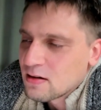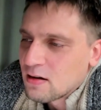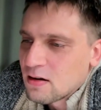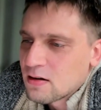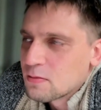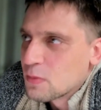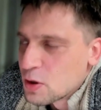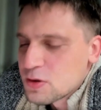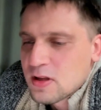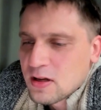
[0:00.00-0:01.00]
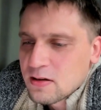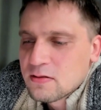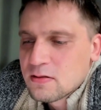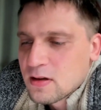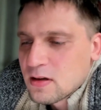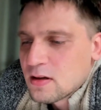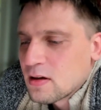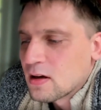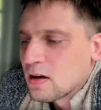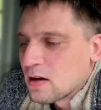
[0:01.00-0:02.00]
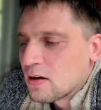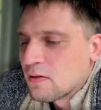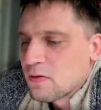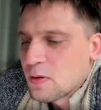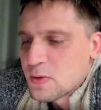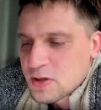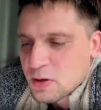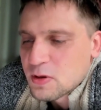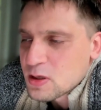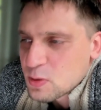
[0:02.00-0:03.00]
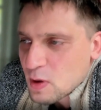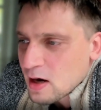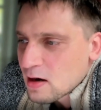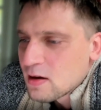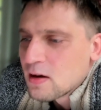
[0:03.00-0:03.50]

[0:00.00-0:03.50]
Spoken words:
are mostly from Estonia as well.